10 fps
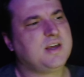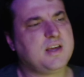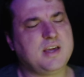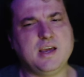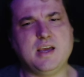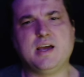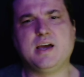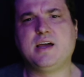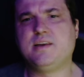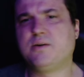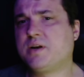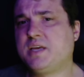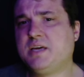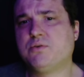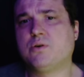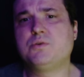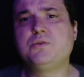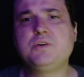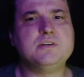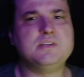and they were going to give her a really
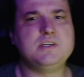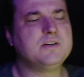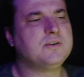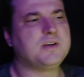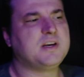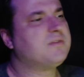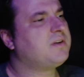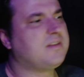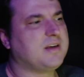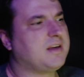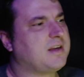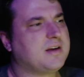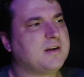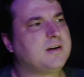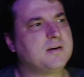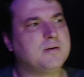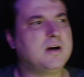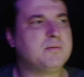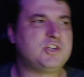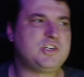good deal and everything,
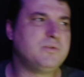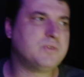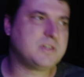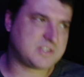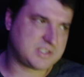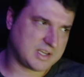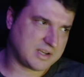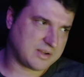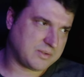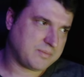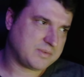but she wouldn't sell.